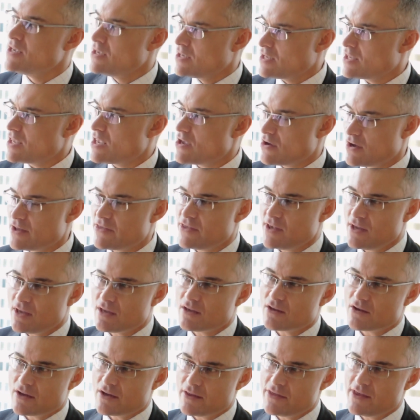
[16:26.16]
Yeah, I think
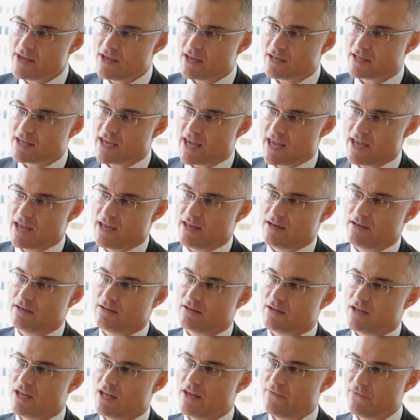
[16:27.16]
it can.
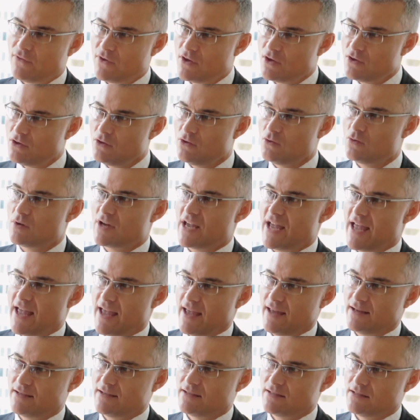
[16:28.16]
If you look
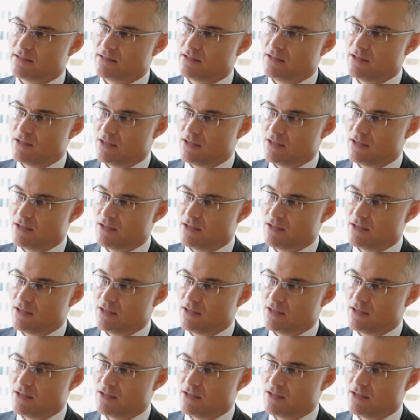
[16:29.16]
at